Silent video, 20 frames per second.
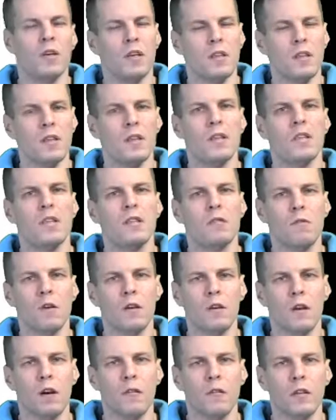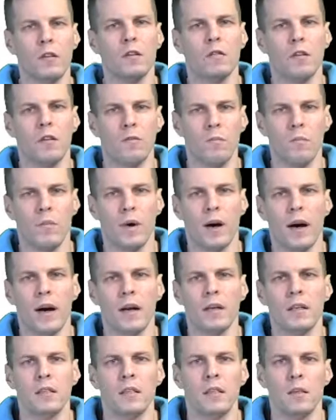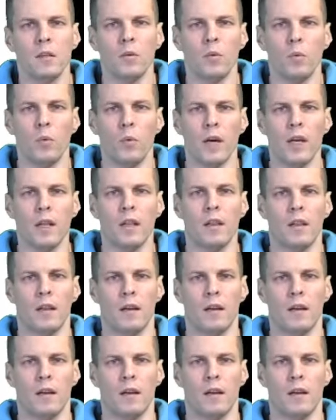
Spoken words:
this is quite often combined with